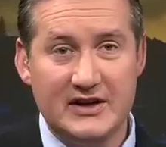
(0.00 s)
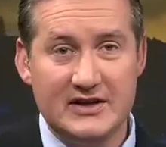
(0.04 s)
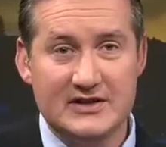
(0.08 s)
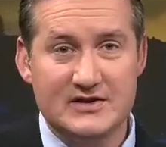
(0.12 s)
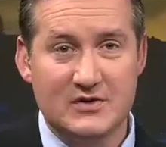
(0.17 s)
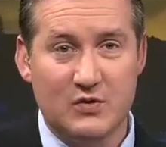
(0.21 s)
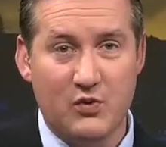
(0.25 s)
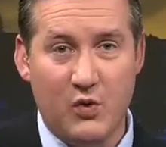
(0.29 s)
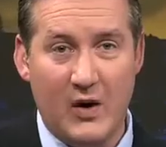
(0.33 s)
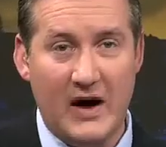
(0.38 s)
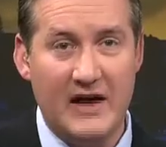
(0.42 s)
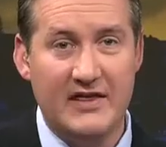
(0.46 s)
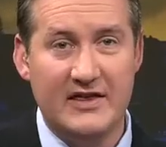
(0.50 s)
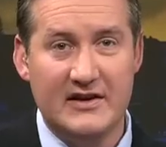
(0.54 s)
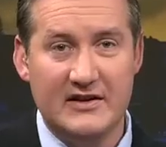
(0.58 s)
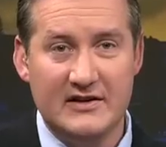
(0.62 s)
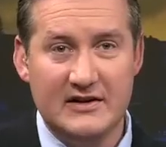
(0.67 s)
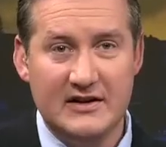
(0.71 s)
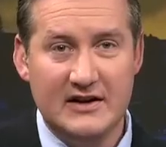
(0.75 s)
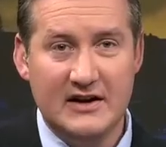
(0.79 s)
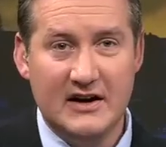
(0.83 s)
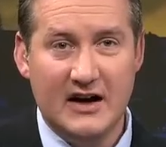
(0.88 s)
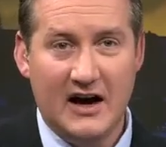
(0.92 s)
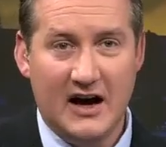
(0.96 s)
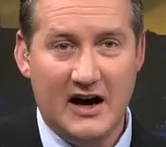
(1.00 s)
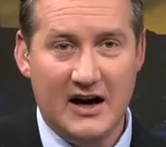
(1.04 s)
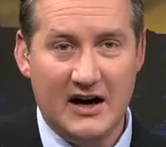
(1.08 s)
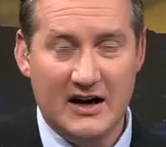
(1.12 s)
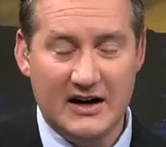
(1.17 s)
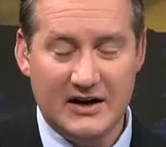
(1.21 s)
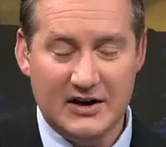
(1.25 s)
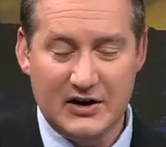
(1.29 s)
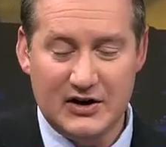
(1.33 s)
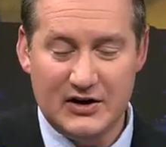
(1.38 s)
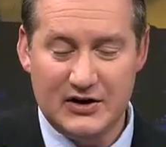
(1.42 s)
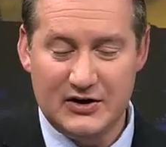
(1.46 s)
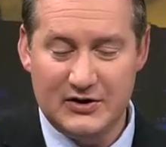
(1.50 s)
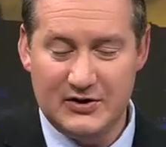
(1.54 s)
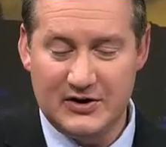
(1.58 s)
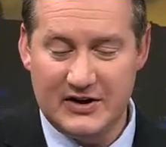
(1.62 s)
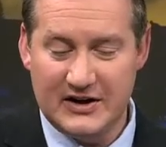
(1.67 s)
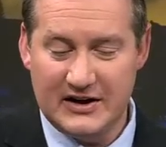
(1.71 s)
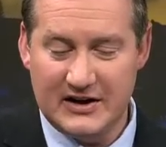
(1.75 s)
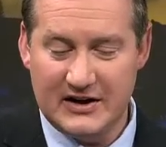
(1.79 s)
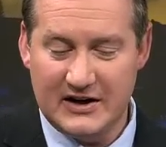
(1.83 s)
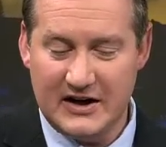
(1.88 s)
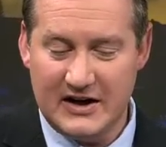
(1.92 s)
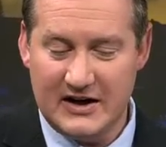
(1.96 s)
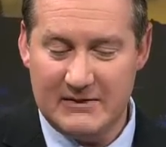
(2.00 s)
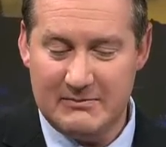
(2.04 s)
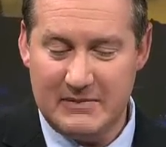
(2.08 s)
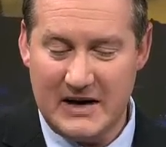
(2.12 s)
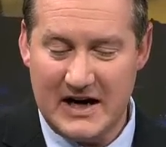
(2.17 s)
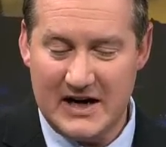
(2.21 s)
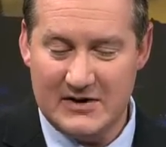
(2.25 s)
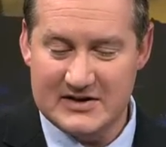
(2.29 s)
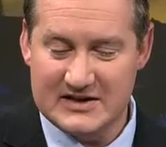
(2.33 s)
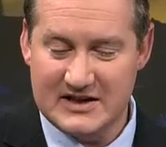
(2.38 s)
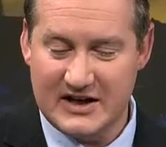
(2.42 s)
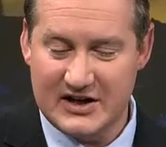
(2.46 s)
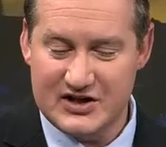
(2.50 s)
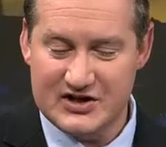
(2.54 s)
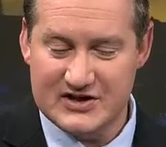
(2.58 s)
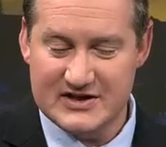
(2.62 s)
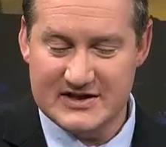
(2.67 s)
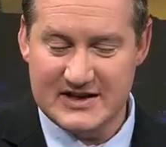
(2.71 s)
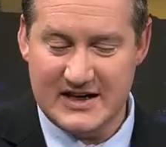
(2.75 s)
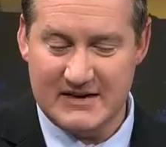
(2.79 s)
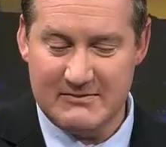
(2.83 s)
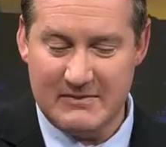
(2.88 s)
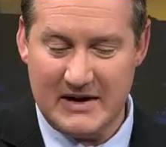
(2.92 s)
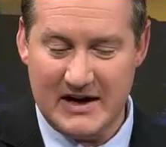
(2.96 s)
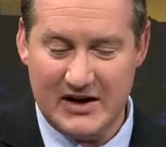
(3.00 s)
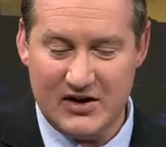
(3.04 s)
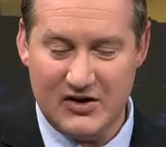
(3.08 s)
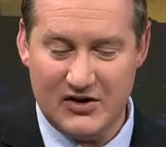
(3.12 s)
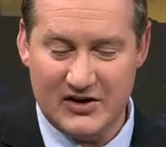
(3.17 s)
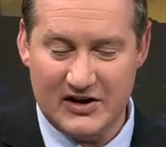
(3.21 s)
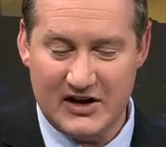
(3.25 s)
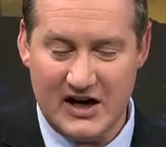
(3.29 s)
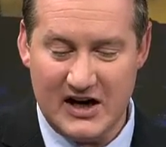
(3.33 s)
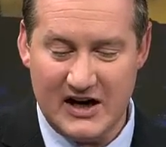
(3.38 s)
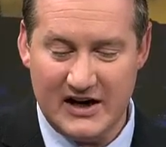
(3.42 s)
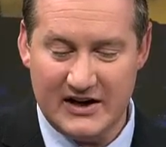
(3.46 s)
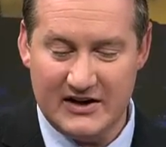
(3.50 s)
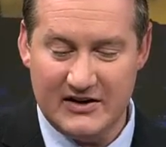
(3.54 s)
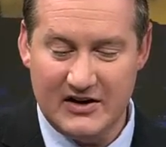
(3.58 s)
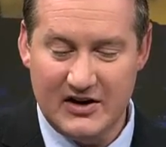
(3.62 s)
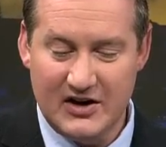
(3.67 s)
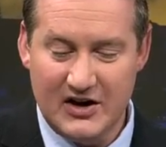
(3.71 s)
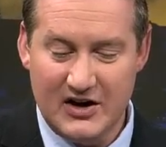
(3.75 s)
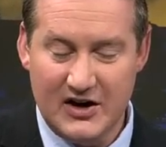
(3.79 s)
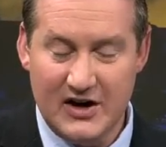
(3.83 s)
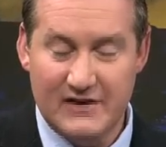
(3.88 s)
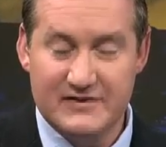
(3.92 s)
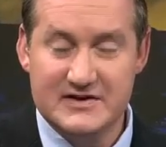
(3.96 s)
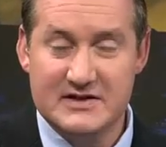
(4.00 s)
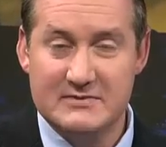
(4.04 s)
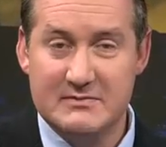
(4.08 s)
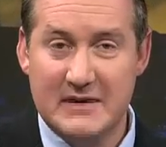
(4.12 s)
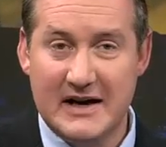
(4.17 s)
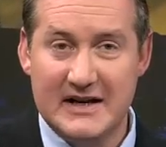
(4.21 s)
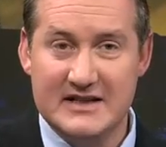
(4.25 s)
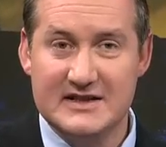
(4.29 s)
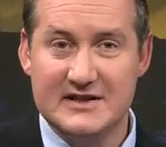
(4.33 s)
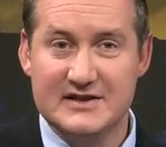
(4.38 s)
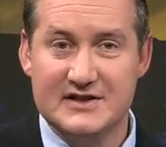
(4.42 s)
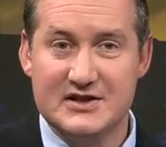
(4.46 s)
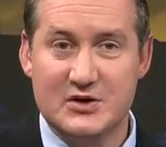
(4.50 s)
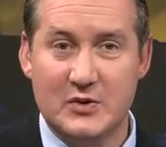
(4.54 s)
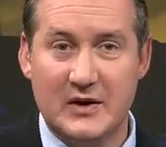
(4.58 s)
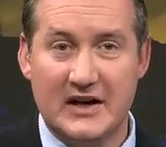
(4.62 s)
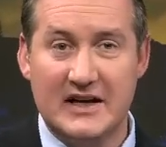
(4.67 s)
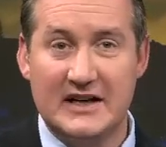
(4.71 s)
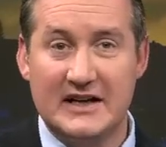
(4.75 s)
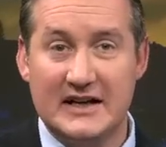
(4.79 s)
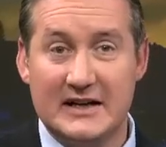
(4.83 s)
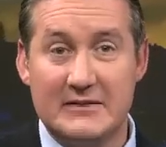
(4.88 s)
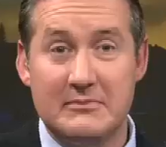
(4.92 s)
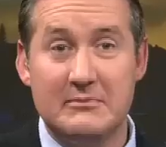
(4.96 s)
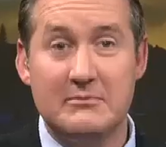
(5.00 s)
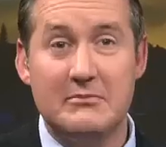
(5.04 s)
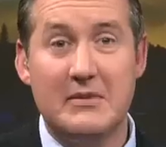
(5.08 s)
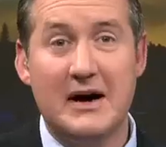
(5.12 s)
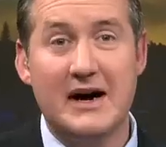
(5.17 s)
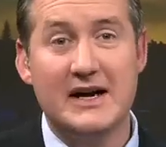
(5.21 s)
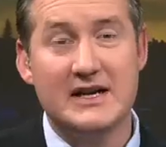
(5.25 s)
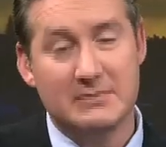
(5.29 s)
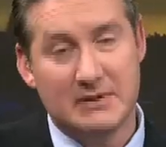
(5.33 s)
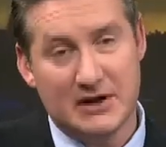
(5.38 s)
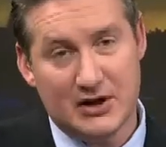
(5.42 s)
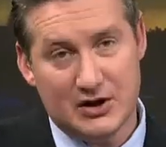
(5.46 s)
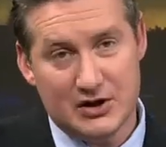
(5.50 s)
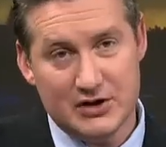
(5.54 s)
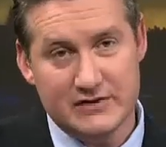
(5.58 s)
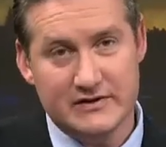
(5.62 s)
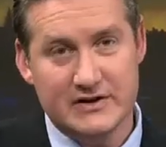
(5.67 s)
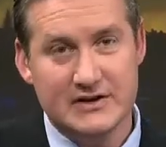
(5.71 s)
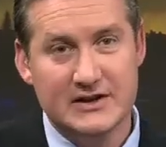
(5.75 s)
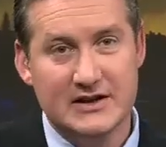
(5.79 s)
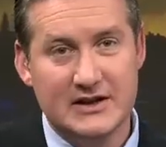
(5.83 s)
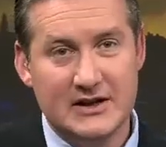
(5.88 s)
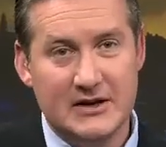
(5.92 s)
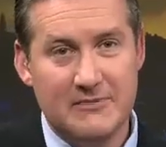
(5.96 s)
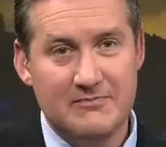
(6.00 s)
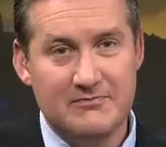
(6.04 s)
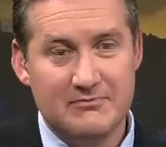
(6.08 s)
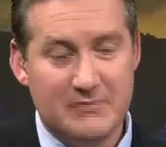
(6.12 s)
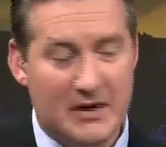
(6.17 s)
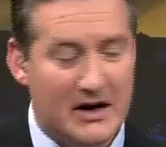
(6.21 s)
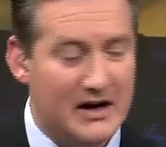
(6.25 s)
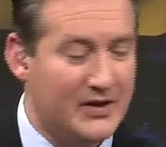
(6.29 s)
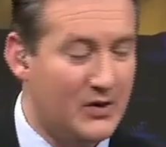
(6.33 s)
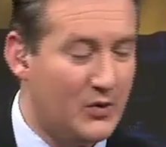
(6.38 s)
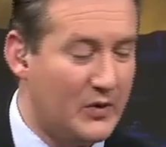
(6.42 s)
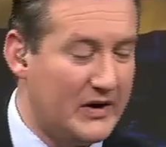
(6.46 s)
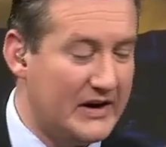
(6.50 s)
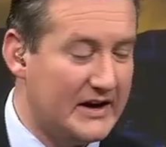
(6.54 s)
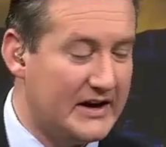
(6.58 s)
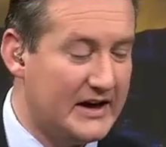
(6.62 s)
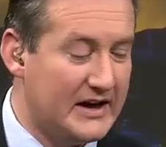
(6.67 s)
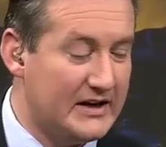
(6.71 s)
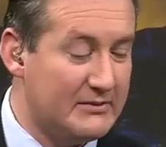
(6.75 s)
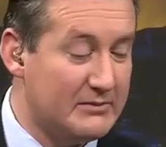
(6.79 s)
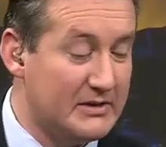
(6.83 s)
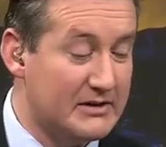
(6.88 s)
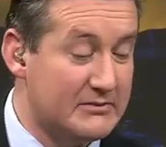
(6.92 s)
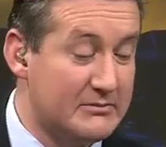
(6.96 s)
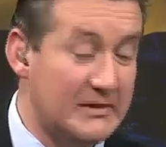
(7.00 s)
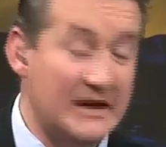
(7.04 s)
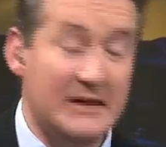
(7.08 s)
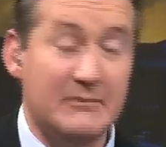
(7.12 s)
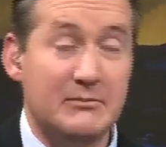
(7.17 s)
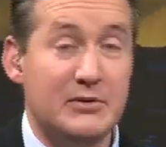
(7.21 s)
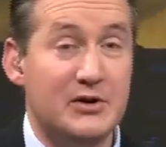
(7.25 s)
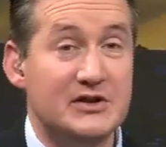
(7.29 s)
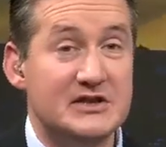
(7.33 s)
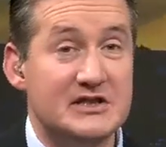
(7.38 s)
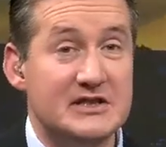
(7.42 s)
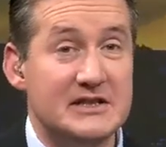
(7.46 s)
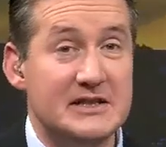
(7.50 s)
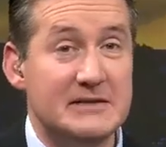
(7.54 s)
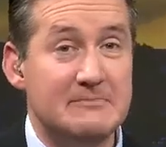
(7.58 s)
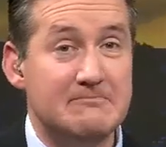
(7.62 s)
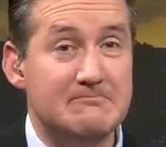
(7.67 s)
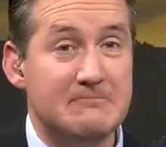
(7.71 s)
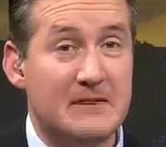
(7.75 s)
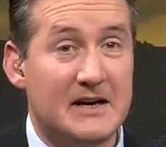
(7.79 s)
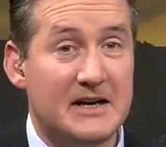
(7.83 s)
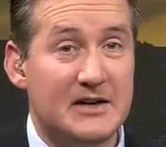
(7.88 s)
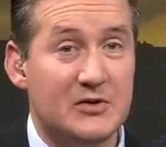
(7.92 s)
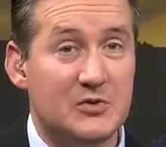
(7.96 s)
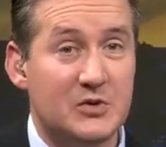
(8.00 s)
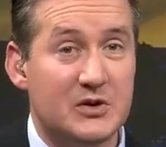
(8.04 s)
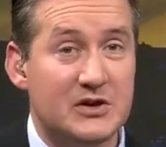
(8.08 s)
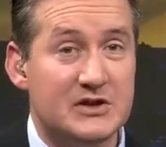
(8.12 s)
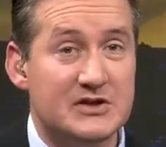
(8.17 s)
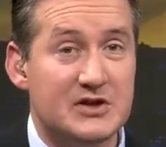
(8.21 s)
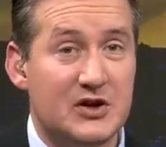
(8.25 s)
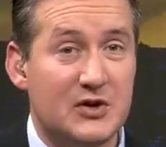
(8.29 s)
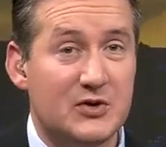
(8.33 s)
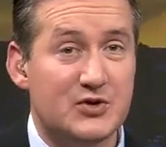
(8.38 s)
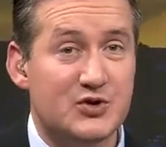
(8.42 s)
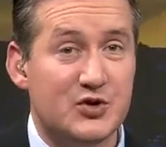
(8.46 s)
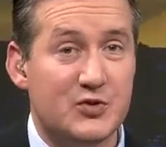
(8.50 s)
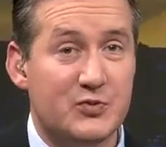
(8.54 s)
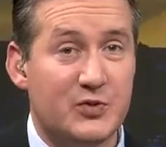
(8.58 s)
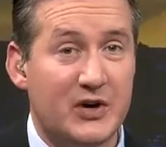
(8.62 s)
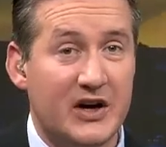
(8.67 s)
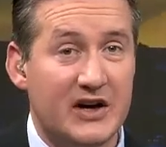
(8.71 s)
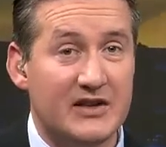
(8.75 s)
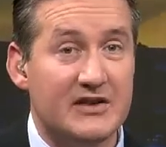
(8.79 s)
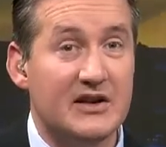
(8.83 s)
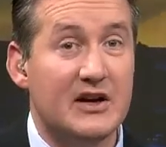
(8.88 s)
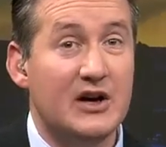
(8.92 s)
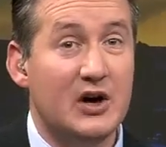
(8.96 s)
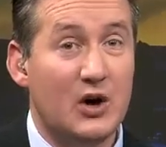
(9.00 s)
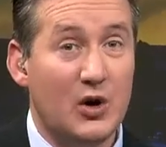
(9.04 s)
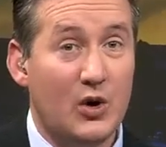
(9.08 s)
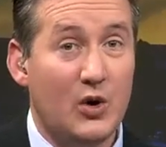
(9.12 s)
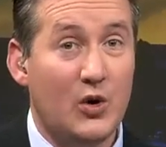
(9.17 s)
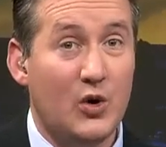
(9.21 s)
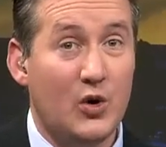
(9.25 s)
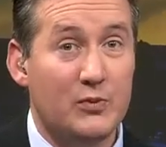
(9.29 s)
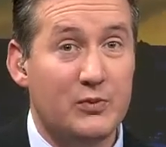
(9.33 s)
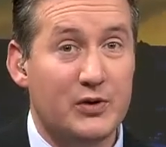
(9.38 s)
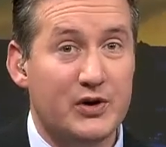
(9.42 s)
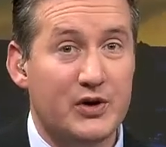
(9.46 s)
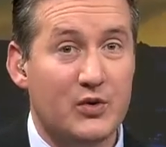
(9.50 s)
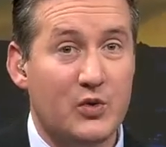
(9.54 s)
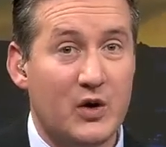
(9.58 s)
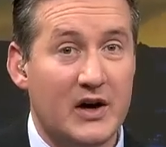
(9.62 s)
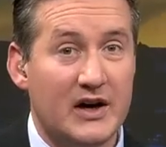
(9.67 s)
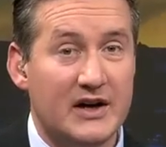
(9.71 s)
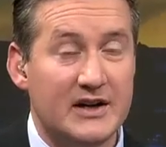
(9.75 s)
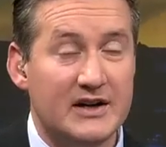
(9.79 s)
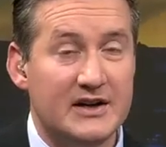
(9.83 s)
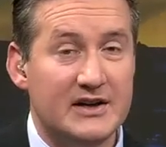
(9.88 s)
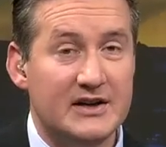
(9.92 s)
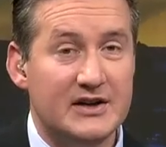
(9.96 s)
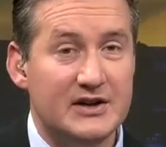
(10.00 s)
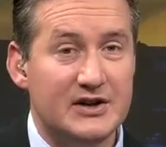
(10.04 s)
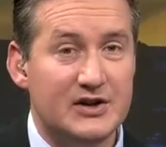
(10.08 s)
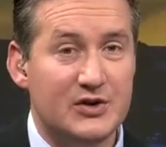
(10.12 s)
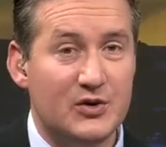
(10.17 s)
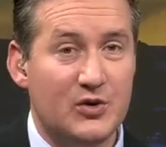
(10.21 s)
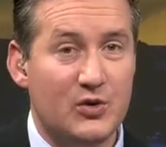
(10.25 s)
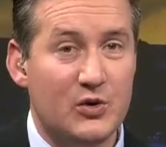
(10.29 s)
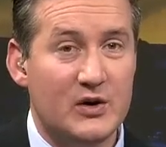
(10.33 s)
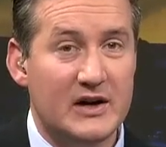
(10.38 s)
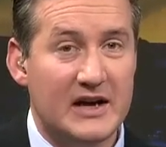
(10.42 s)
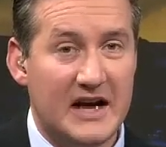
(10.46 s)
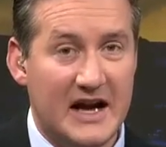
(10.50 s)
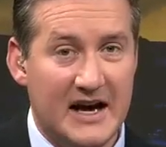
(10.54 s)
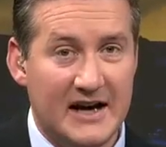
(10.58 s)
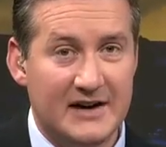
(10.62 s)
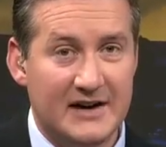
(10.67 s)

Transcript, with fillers: things, weather, including power stations, come back online after maintenance quickly, it might be over by the weekend. But me personally, I wouldn't hold your breath or put away your